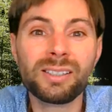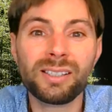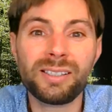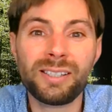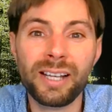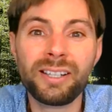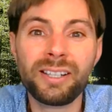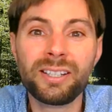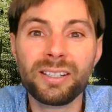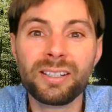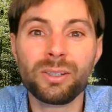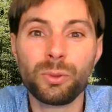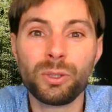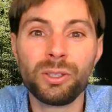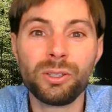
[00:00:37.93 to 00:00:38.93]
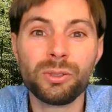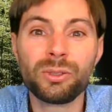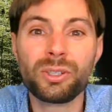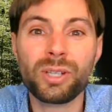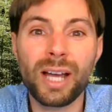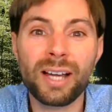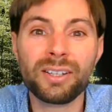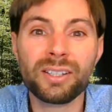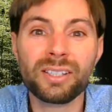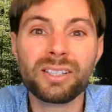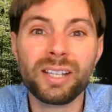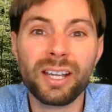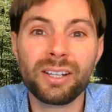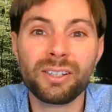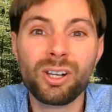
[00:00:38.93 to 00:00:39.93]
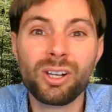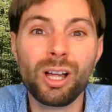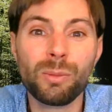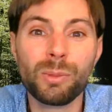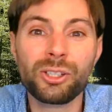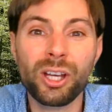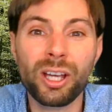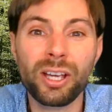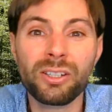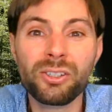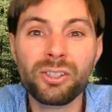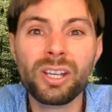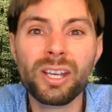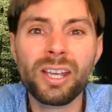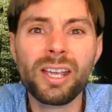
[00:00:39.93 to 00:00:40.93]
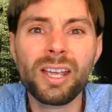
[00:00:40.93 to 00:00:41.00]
the data that we use to understand climate change.